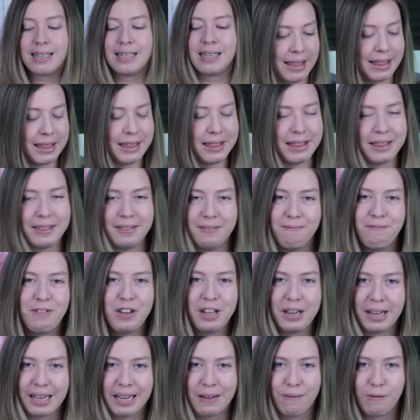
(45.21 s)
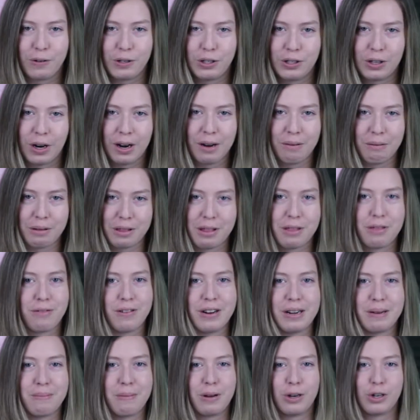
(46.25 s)
I feel like if we started with the
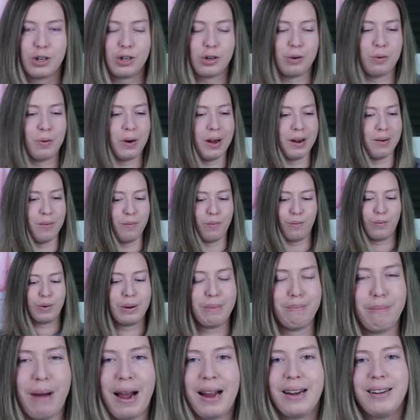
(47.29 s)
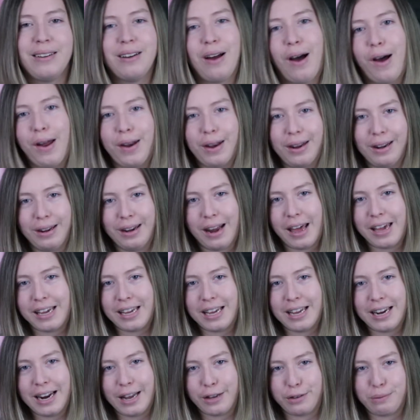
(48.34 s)
three-dimensional one, we might not like
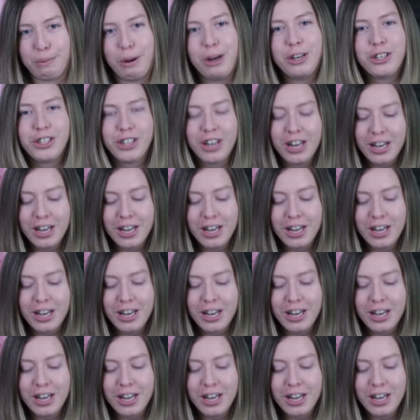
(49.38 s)
it as much.